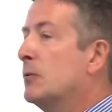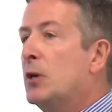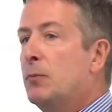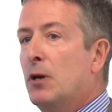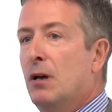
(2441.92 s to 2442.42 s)
the
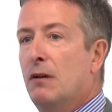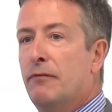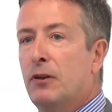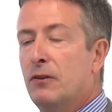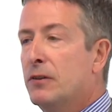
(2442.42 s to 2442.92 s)

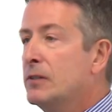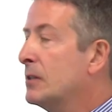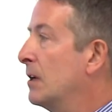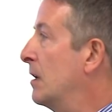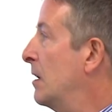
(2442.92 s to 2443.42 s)
BPIF and
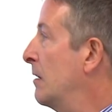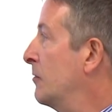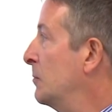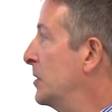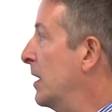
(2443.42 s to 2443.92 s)
others have
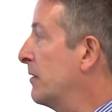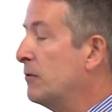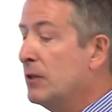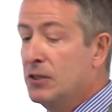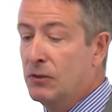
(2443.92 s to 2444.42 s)
come together
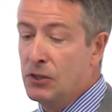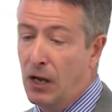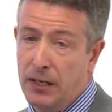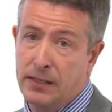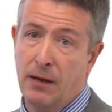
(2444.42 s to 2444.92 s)
in the Two
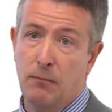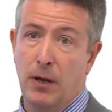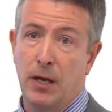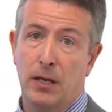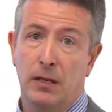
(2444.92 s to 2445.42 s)
Sides
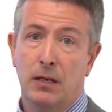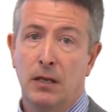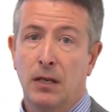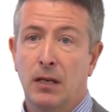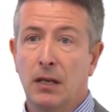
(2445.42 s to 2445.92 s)
campaign
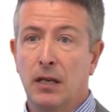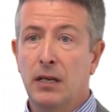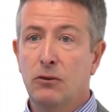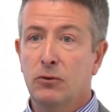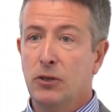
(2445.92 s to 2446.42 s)

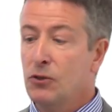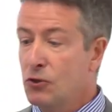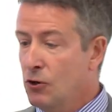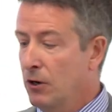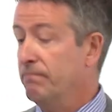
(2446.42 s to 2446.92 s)
in order to
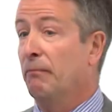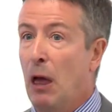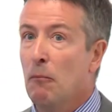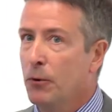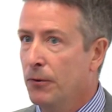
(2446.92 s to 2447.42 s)
try
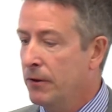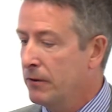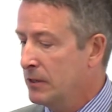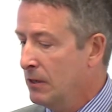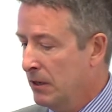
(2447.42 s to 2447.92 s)
and put the
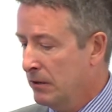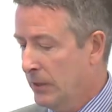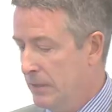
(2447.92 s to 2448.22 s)
other side to